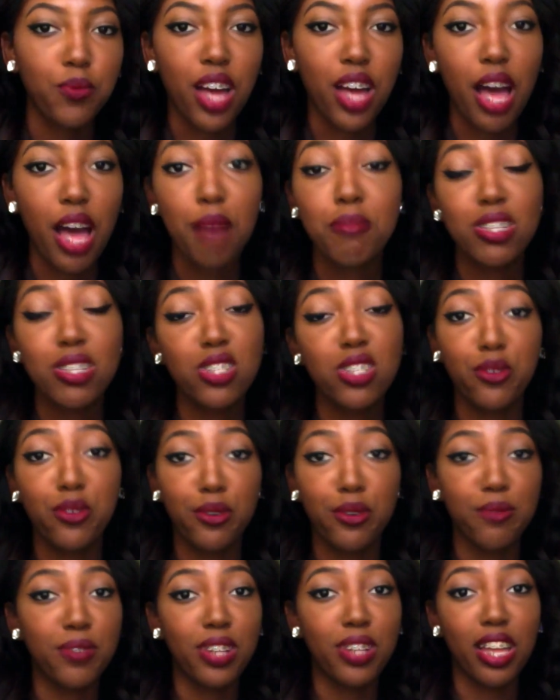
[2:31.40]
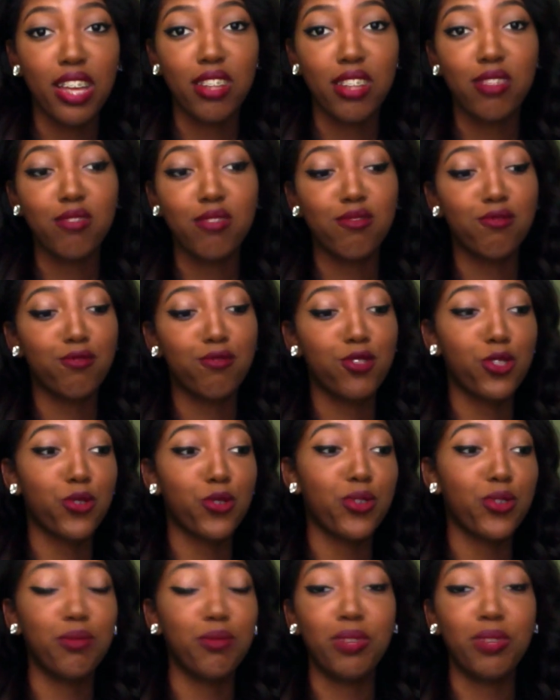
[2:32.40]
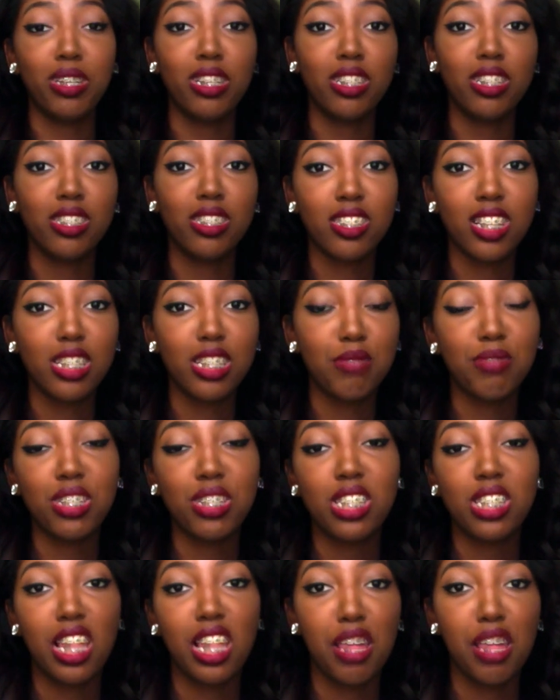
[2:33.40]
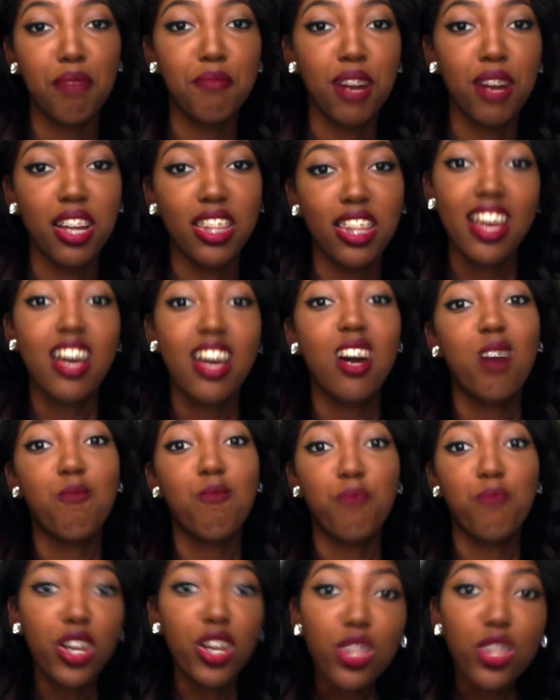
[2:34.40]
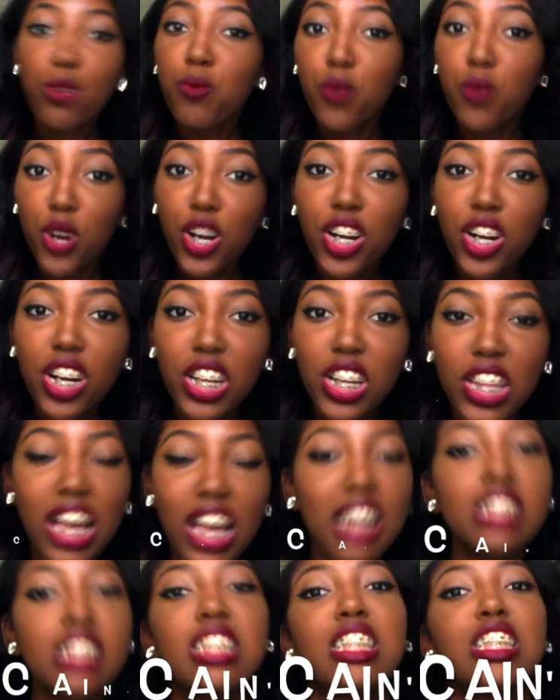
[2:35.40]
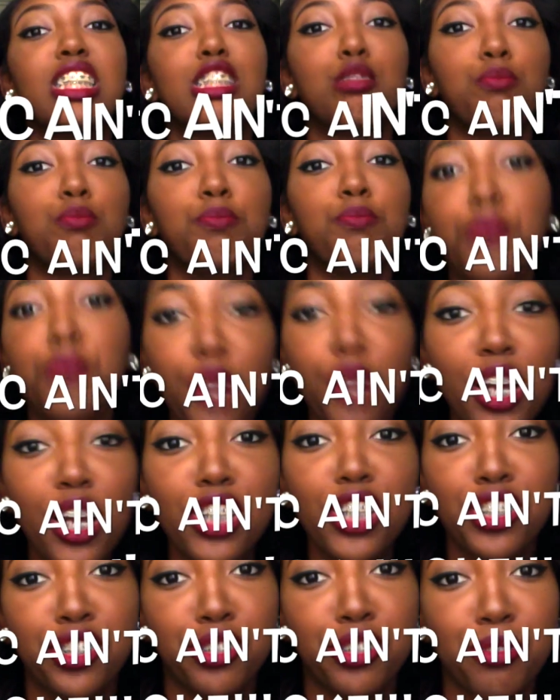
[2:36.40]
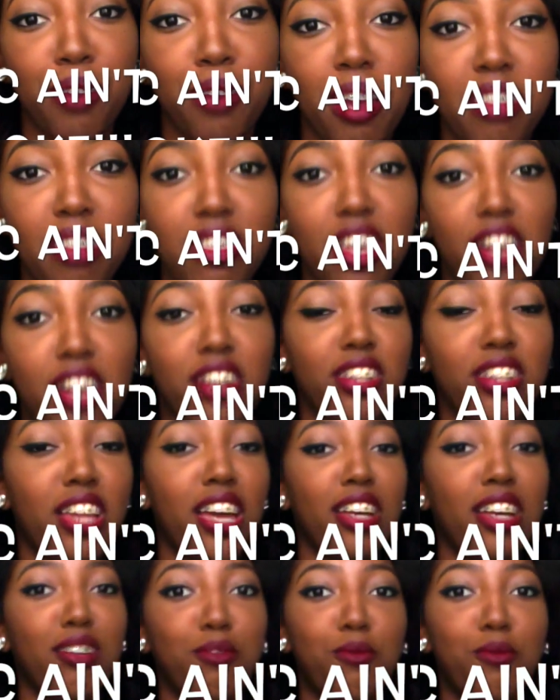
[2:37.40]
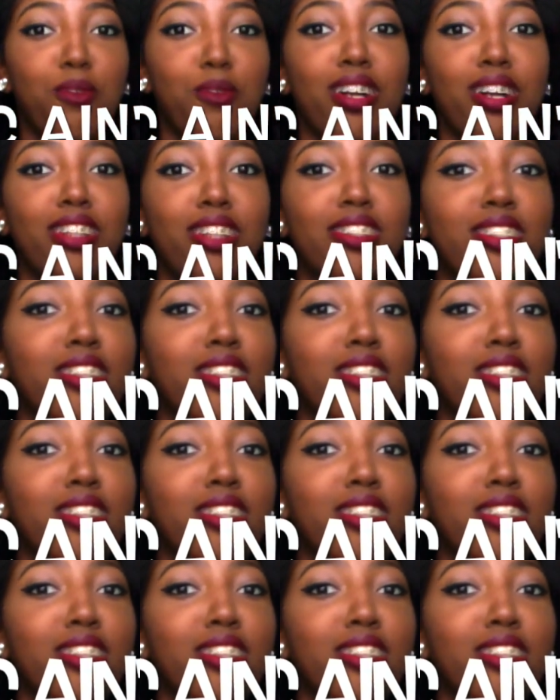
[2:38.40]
I missed school for 3 weeks. That's basically a month of work. That is pressure right there. What?